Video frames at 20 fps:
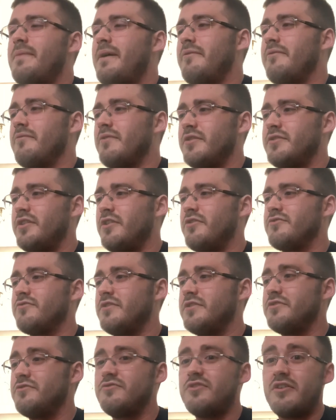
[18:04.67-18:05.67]
Maybe one of those
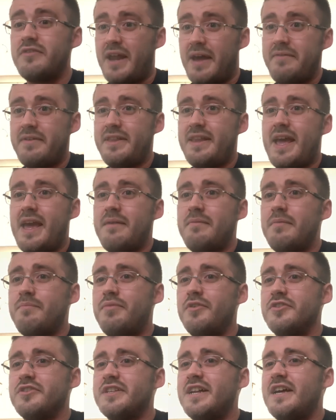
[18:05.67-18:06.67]
ones who don't have a name and
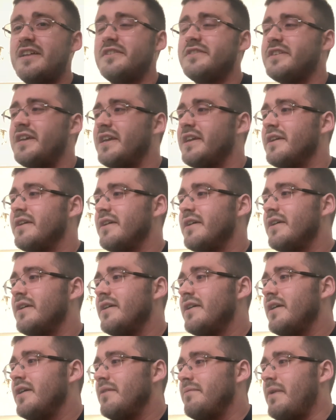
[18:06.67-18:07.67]
personality.
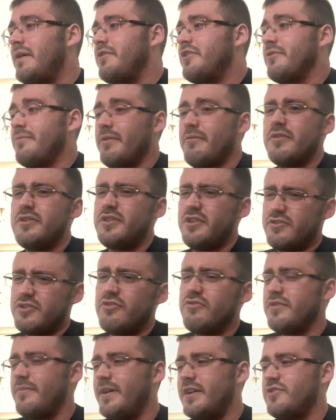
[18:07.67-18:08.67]
Maybe it could be one of those
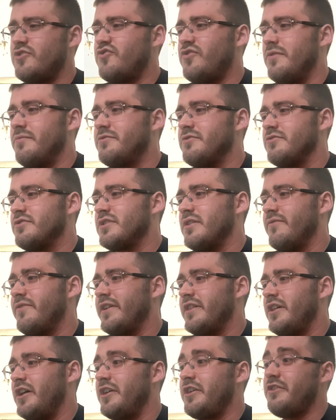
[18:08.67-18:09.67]
Autobot troops or
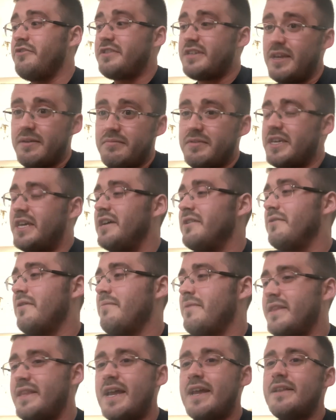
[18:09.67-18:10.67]
something, like you see him kill
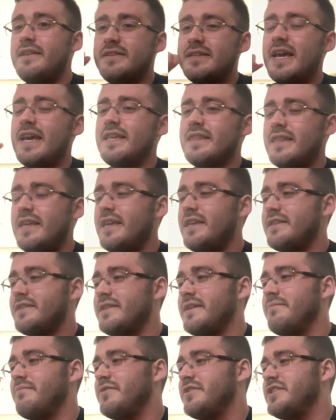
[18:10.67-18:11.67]
him and then take the
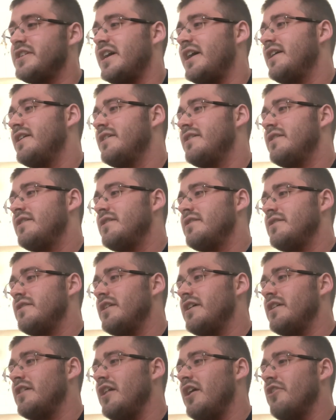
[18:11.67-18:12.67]
signature,
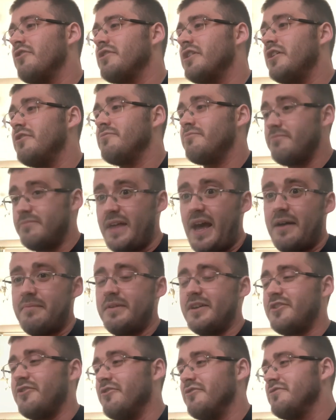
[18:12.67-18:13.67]
the logo. That'd
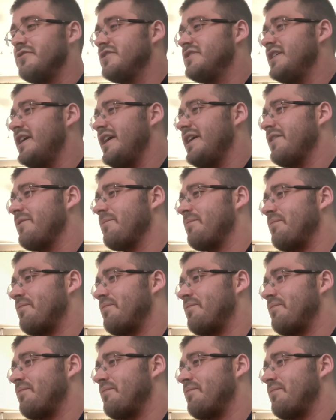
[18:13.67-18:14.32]
be cool to see.